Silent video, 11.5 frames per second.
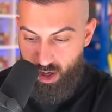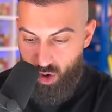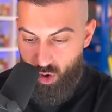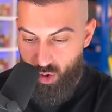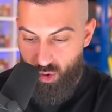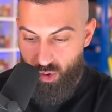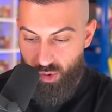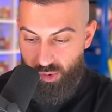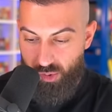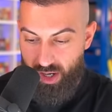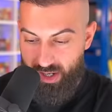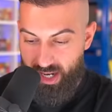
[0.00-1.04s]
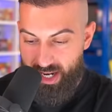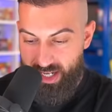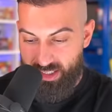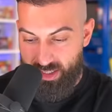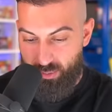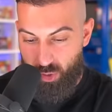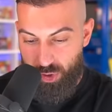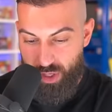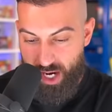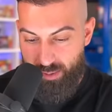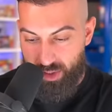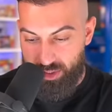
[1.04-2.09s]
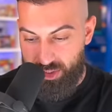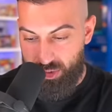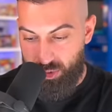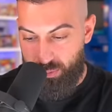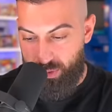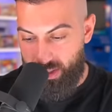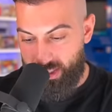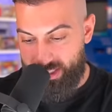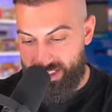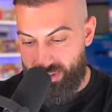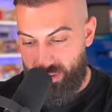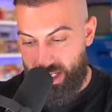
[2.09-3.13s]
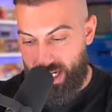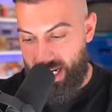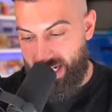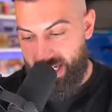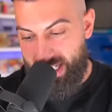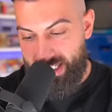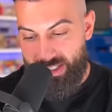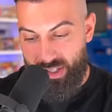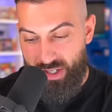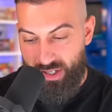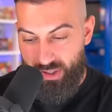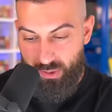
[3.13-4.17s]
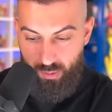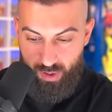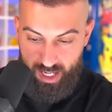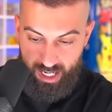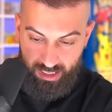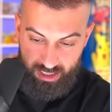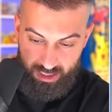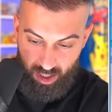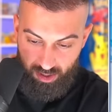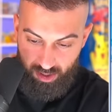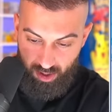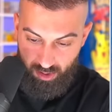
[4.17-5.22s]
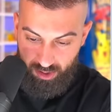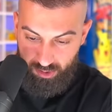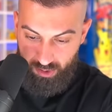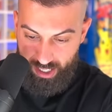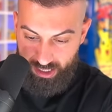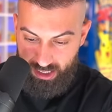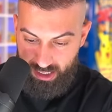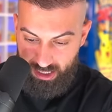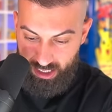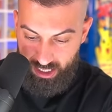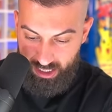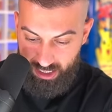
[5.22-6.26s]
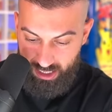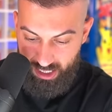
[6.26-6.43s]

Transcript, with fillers: Oh, okay, some more Dragon Ball Super. Let's see what we got. Dude, wait, Son Goku, I think?